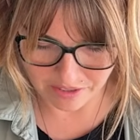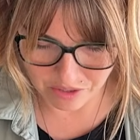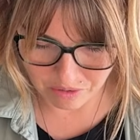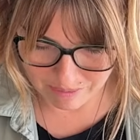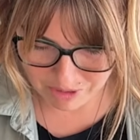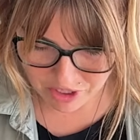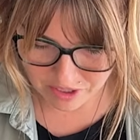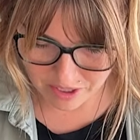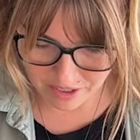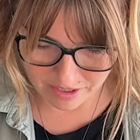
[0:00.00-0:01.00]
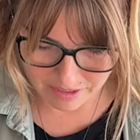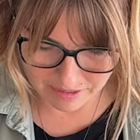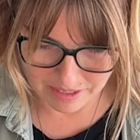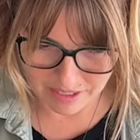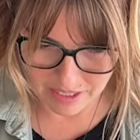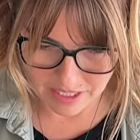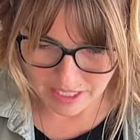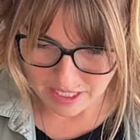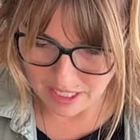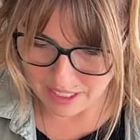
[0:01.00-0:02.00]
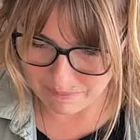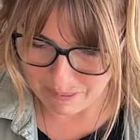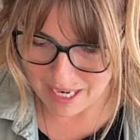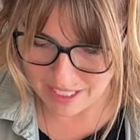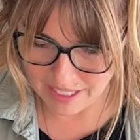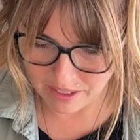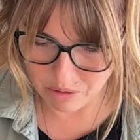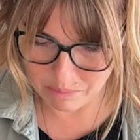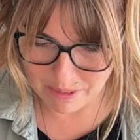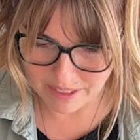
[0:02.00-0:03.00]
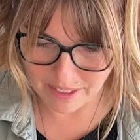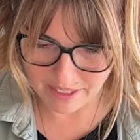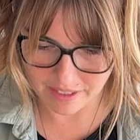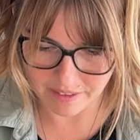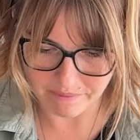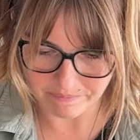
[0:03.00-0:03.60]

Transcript: So I'm just kind of patting it open here.